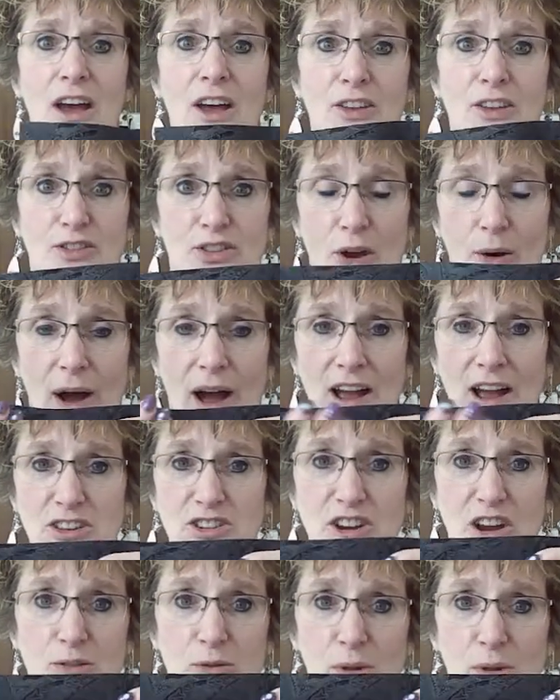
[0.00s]
So I
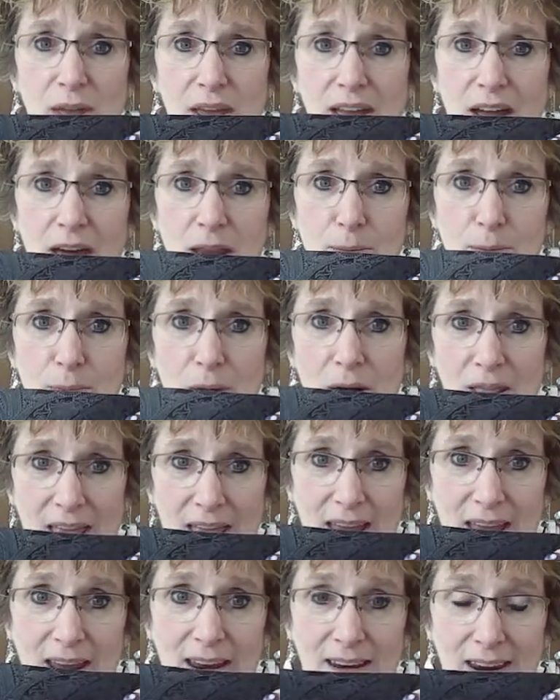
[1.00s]
generally cut about an
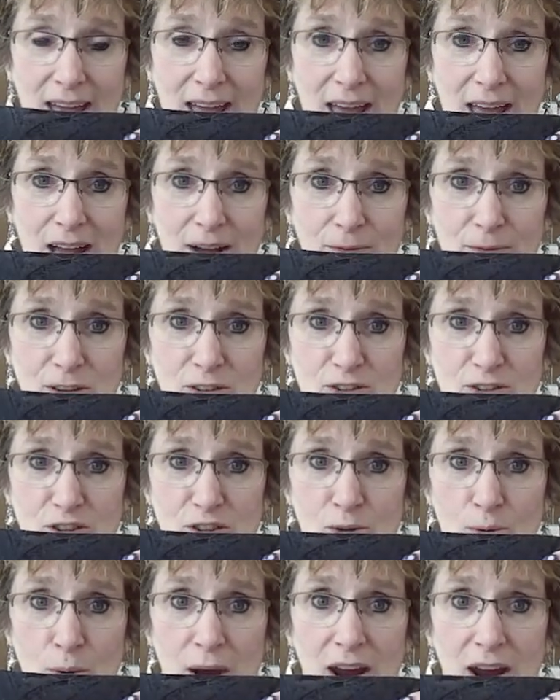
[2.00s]
eight and a half inch
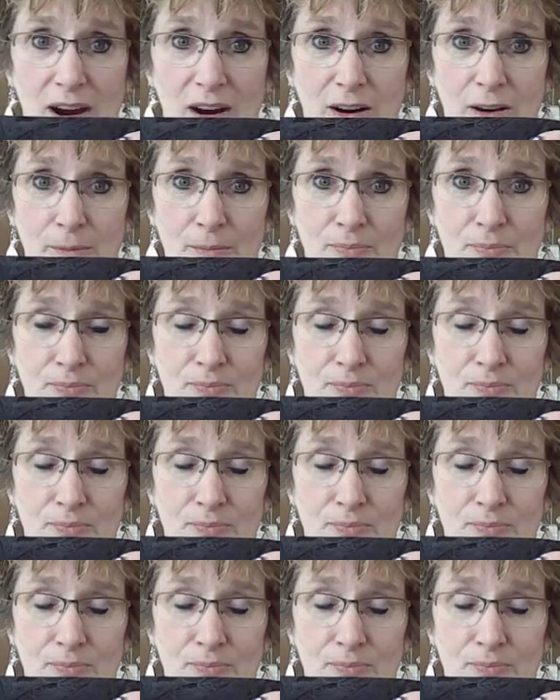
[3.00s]
square,